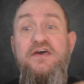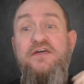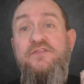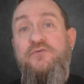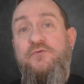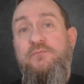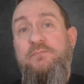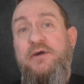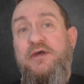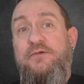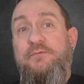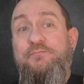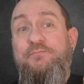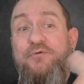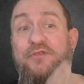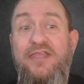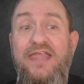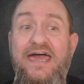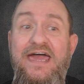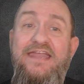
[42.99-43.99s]
through better
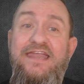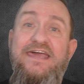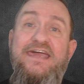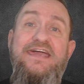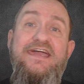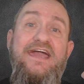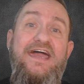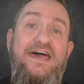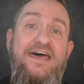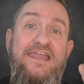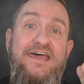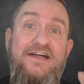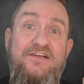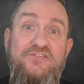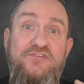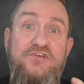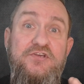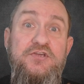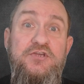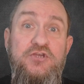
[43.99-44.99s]
planning and
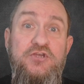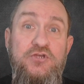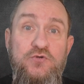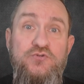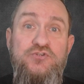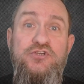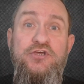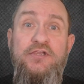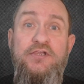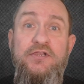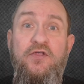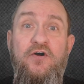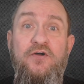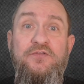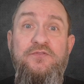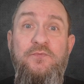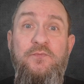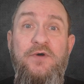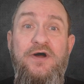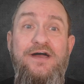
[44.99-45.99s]
execution along
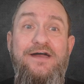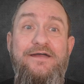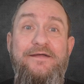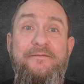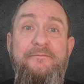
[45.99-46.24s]
the way.